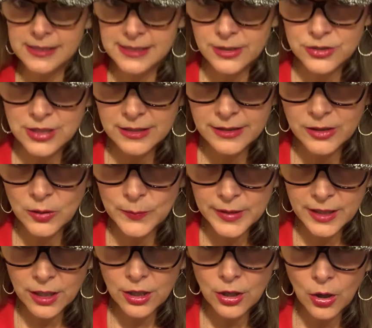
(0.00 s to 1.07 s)
there's a little bit
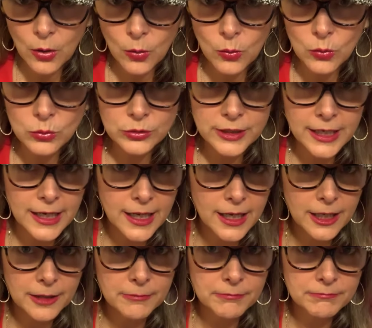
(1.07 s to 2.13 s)
of gold
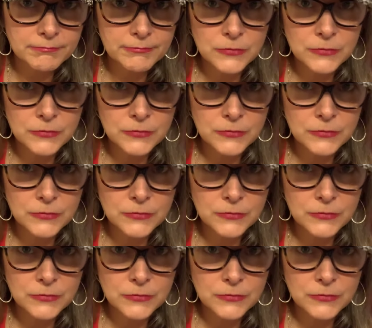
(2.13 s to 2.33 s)
um,